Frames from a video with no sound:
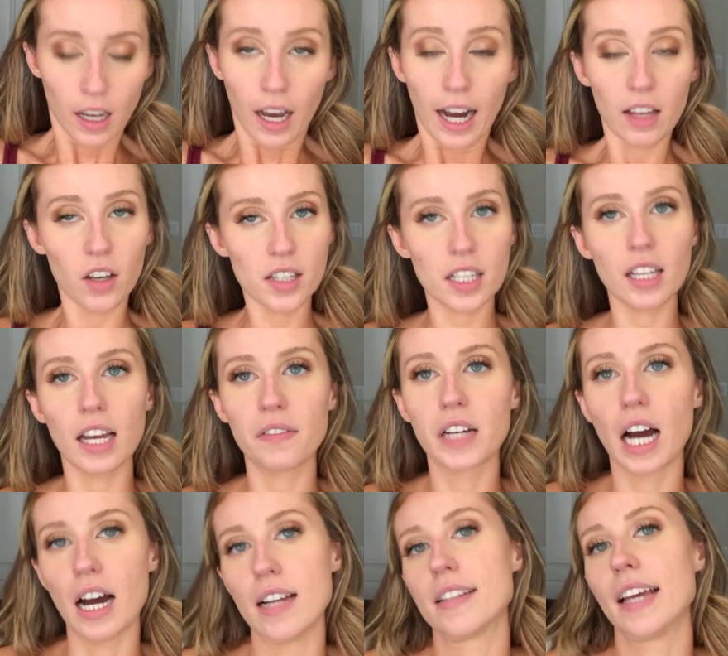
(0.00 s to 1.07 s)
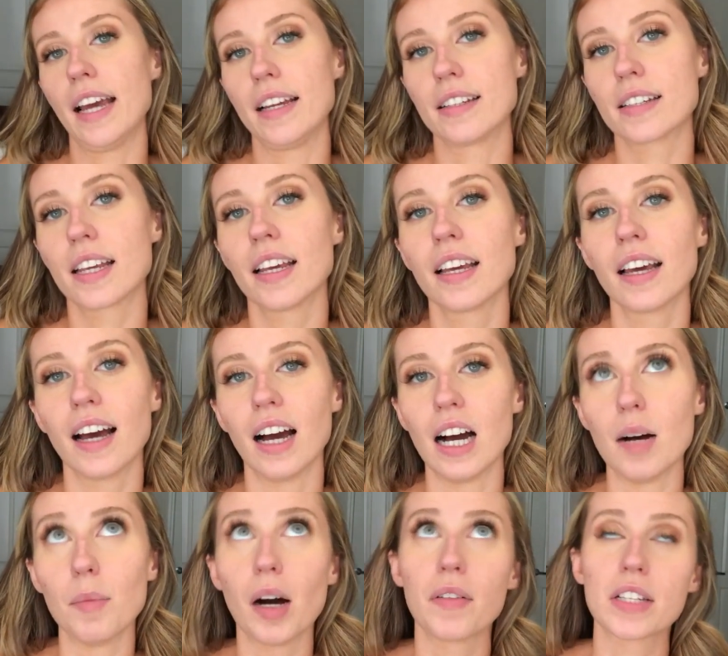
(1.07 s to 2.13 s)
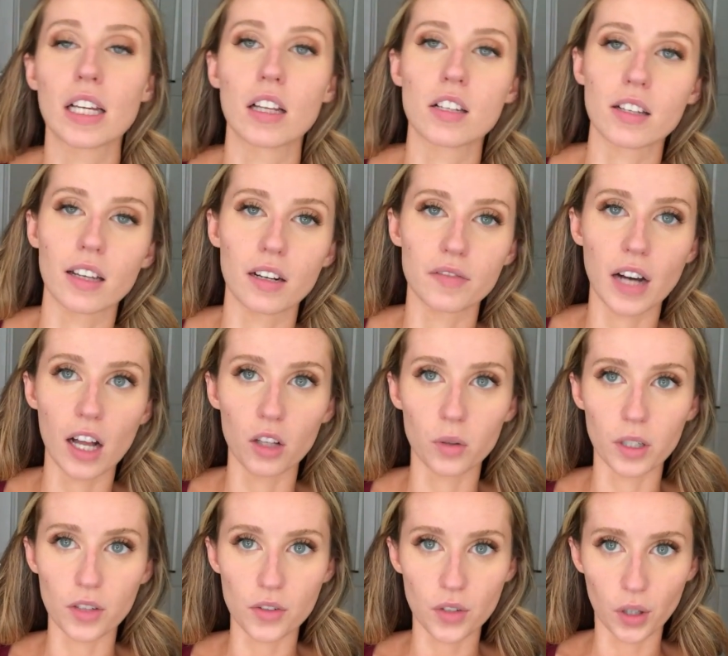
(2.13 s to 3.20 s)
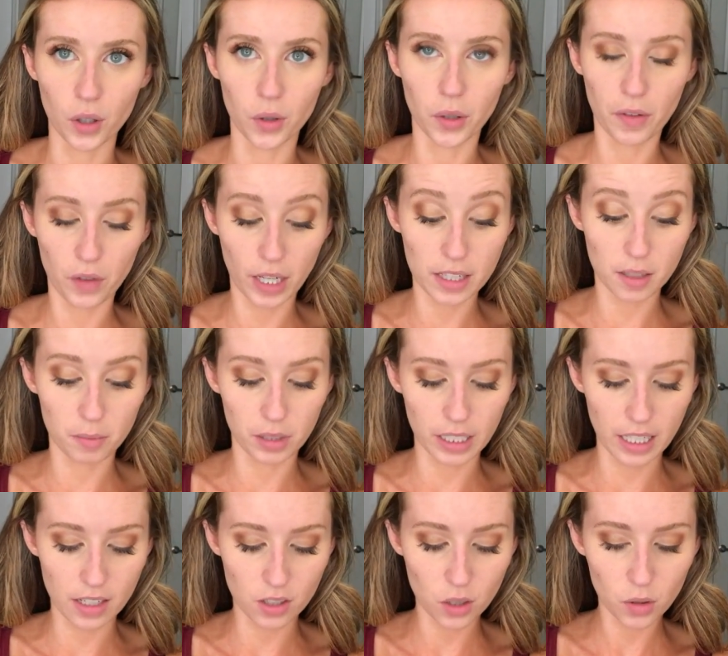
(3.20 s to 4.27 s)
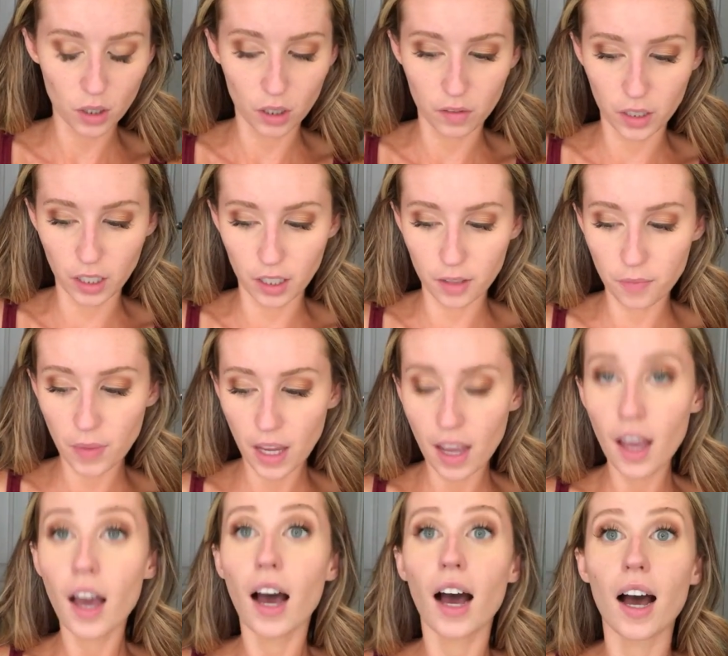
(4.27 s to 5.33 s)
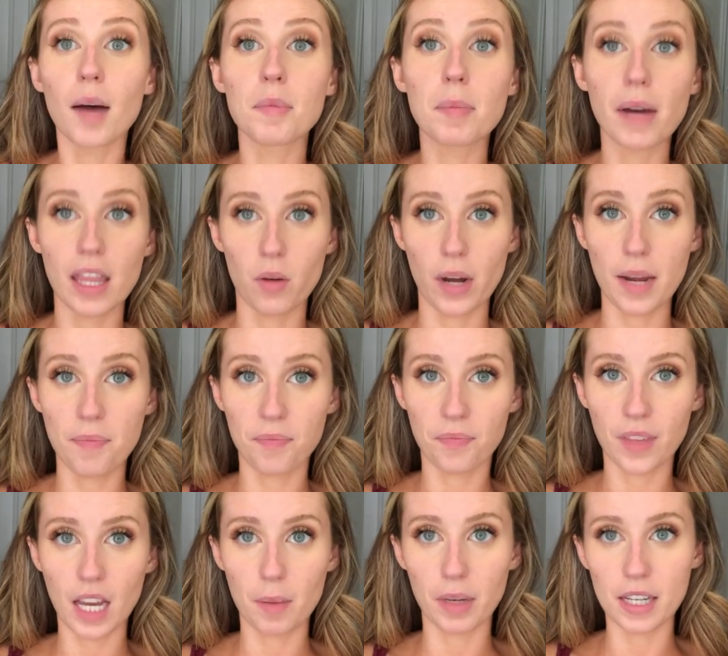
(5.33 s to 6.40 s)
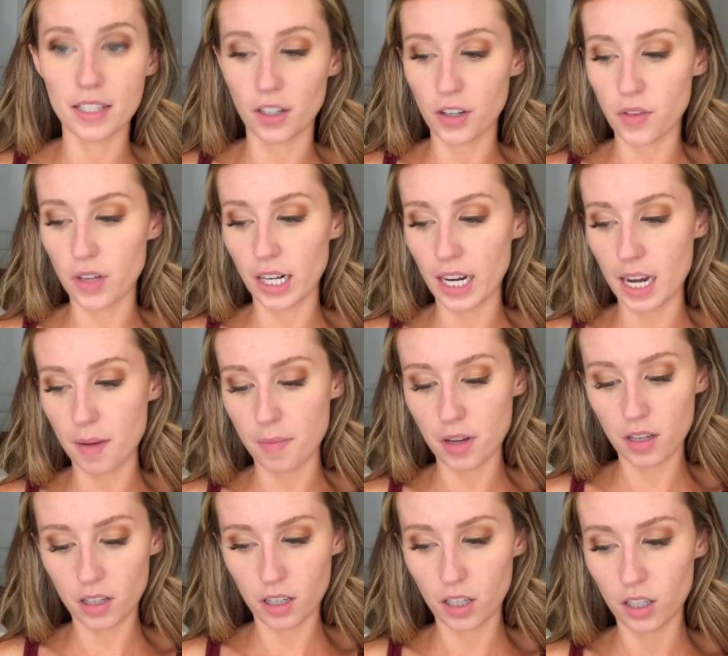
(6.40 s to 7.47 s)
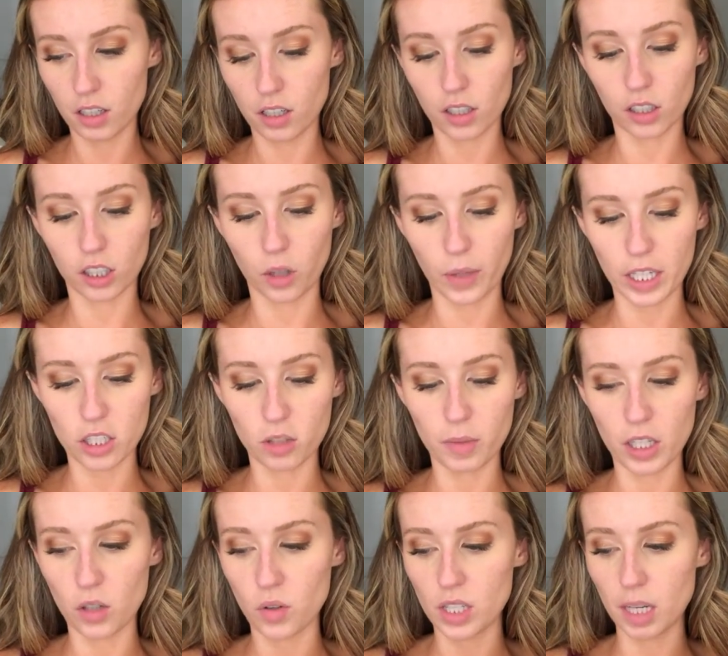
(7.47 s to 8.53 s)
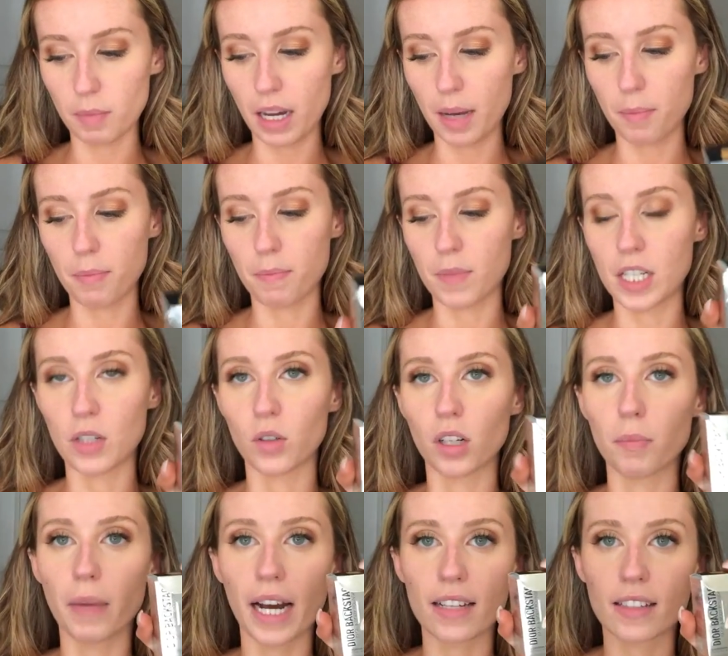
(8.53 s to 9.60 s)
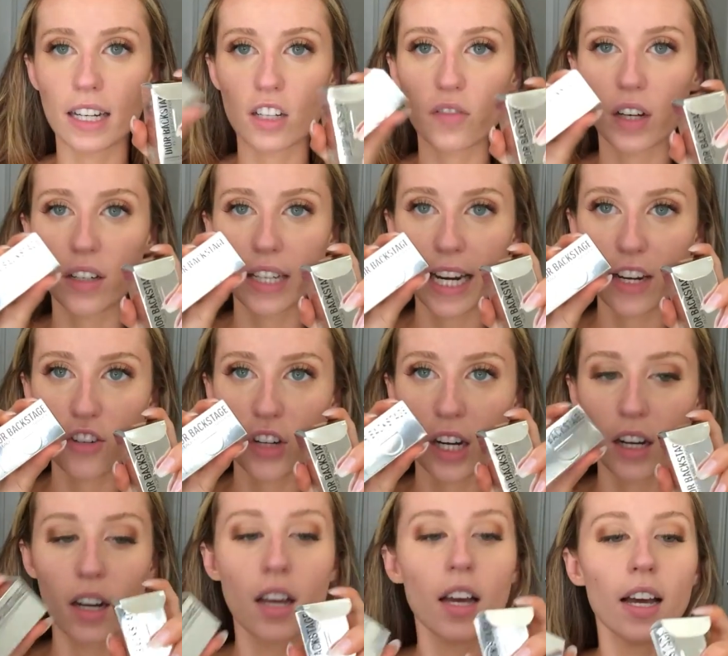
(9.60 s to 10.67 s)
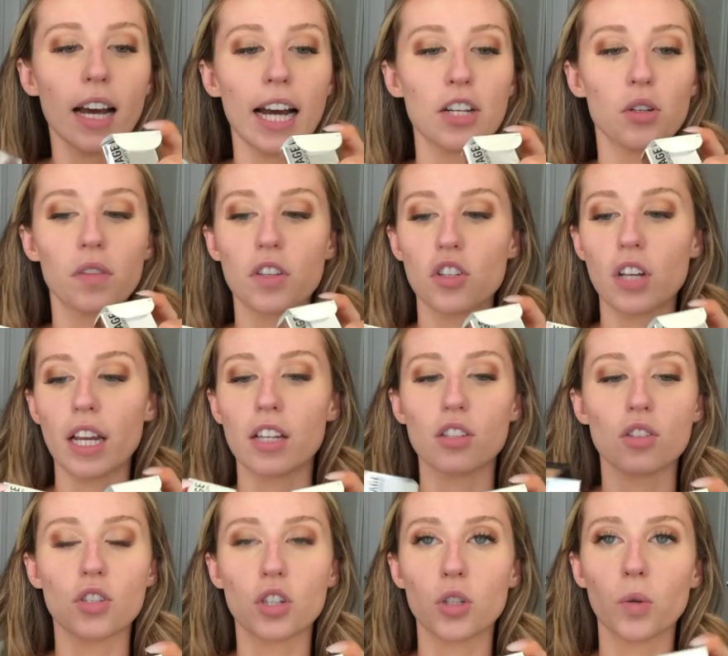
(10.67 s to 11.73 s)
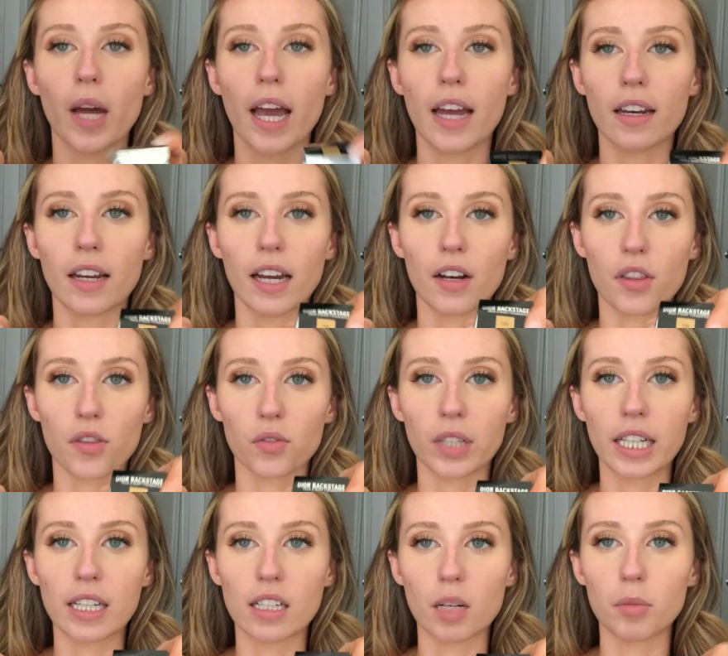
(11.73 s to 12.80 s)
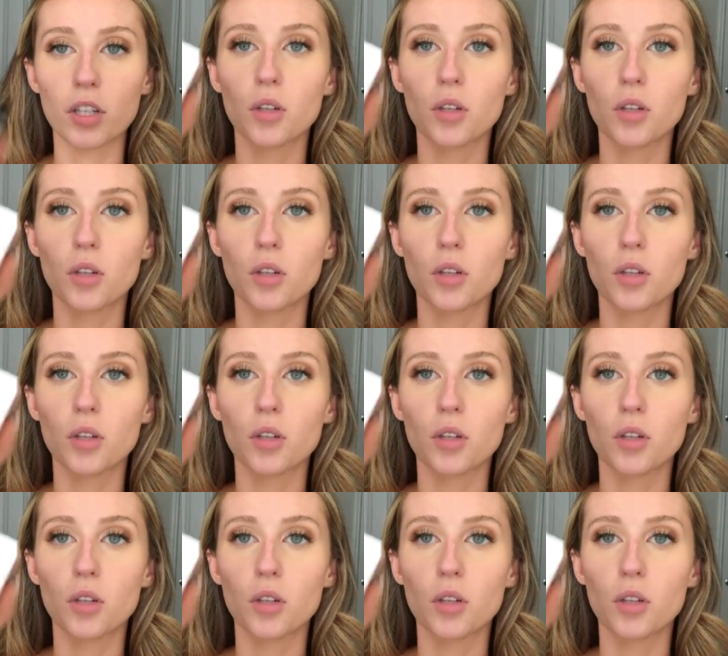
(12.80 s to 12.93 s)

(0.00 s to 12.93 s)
I lost a lot of content. Um, obviously, I lost a lot of followers, so if you guys can please go over. Um, by the way, I'm going to tell you that I am going to be using my Dior Backstage Foundation. I do have the shades 2N and 3W.